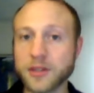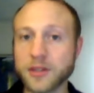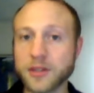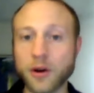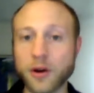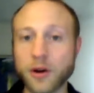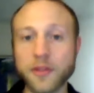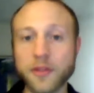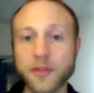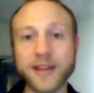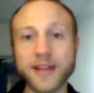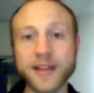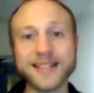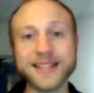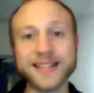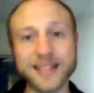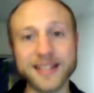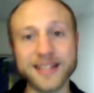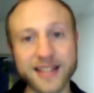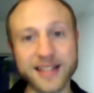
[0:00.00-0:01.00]
So all the
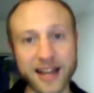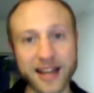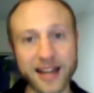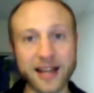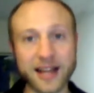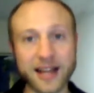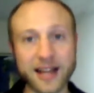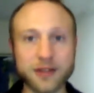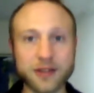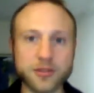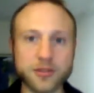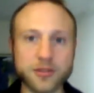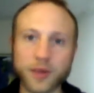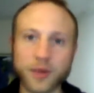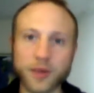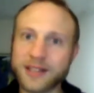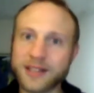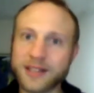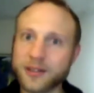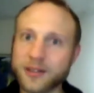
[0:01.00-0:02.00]
things in the eighth house as
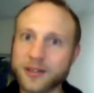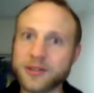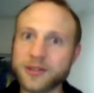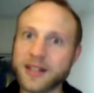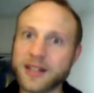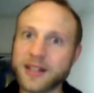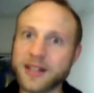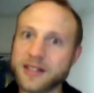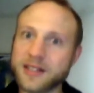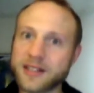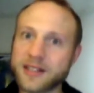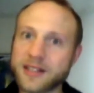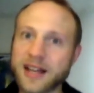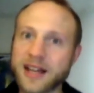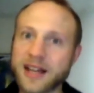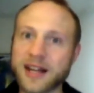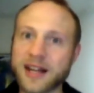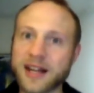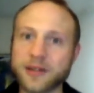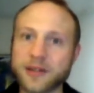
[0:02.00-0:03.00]
well as those things in the
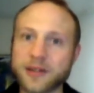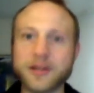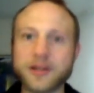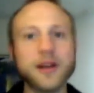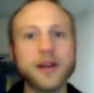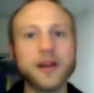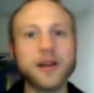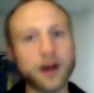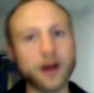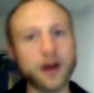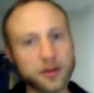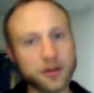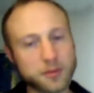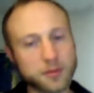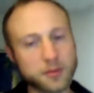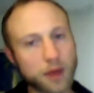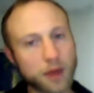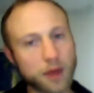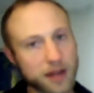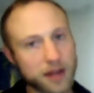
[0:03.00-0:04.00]
second house, all
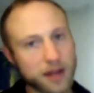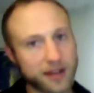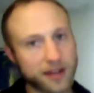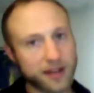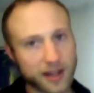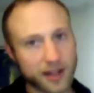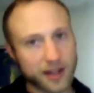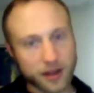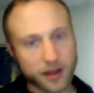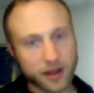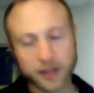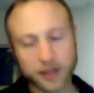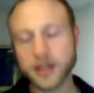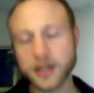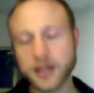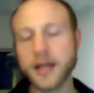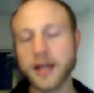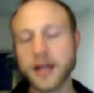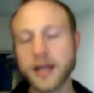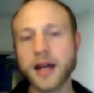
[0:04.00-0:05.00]
those money related
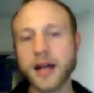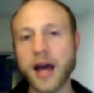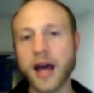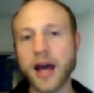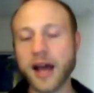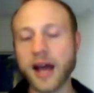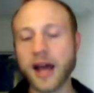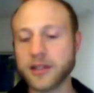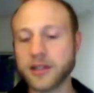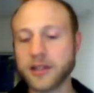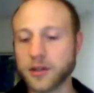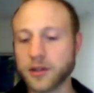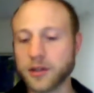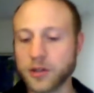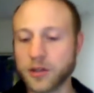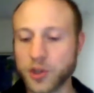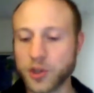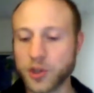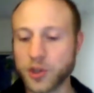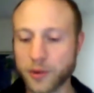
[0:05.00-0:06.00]
things. And
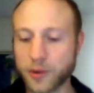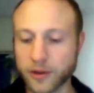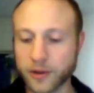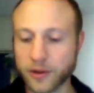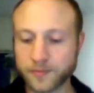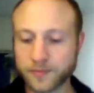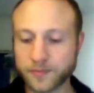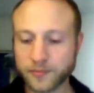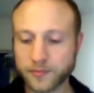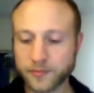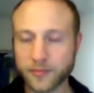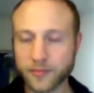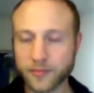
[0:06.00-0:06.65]
so Jupiter,